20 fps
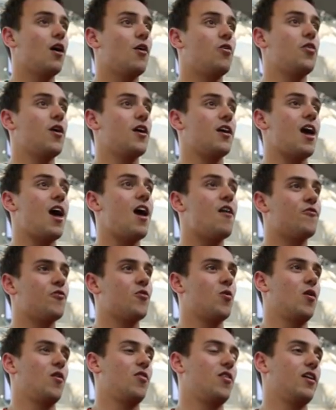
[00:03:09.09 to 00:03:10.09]
I think
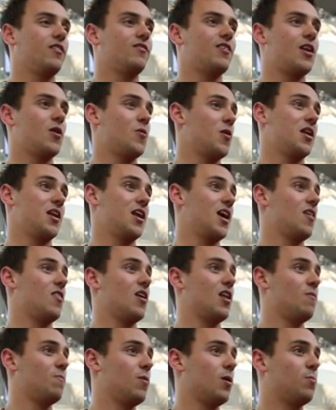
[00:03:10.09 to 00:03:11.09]
everyone that is anywhere near
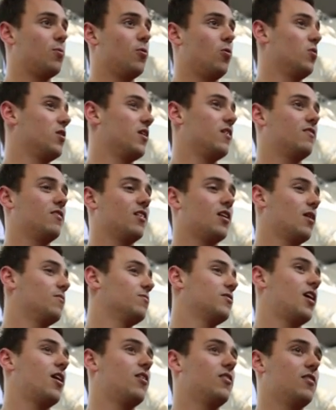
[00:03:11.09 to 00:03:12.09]
the Olympic pool needs to
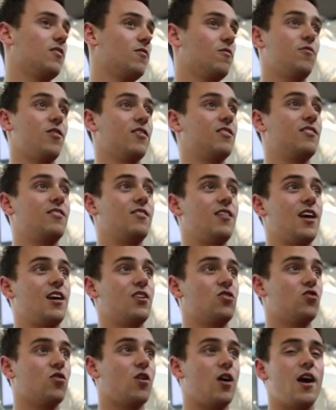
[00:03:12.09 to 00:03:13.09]
come down and visit it
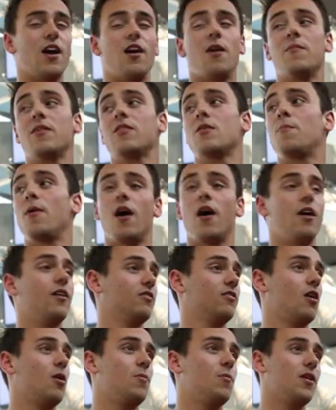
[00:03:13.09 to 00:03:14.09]
and try it. I mean, the
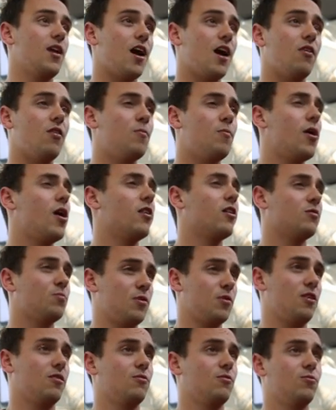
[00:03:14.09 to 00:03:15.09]
park's open now and the park's
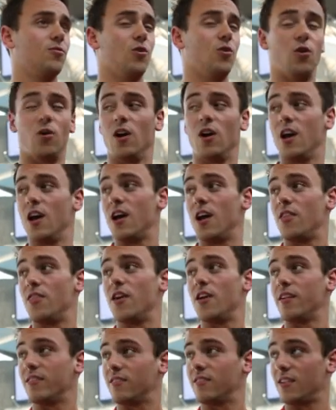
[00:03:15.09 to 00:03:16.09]
beautiful.
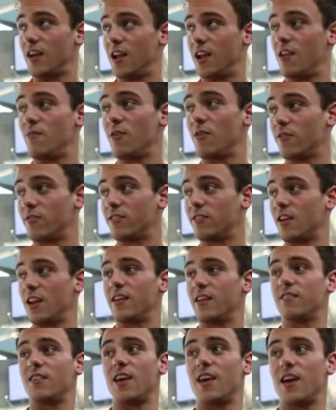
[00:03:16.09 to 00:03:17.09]
This Olympic
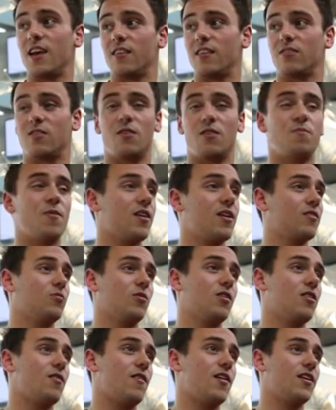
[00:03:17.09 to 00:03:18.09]
facility is one
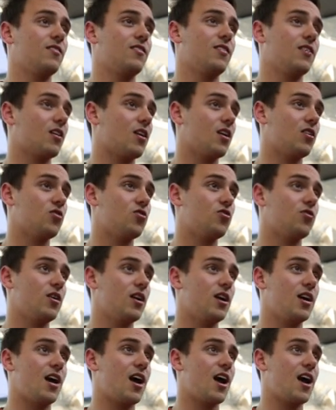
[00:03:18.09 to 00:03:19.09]
of the best in the
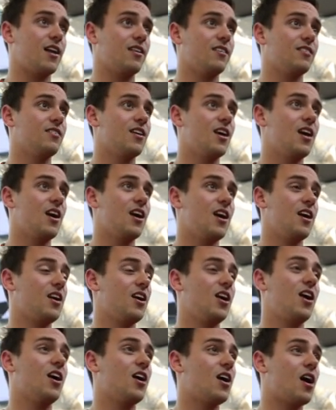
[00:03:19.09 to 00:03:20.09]
country, and
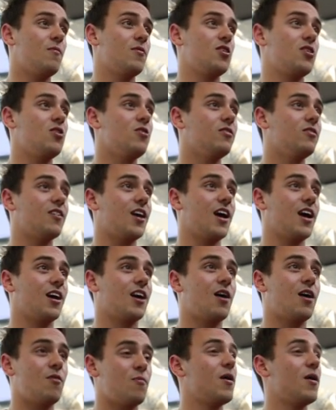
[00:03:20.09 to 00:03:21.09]
you can come and use it
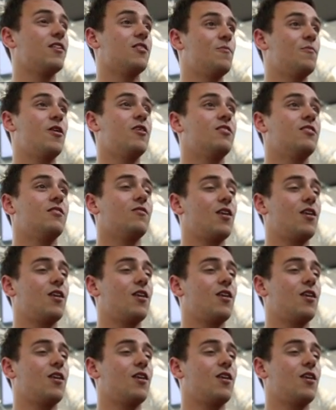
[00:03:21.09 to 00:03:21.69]
and come and make the most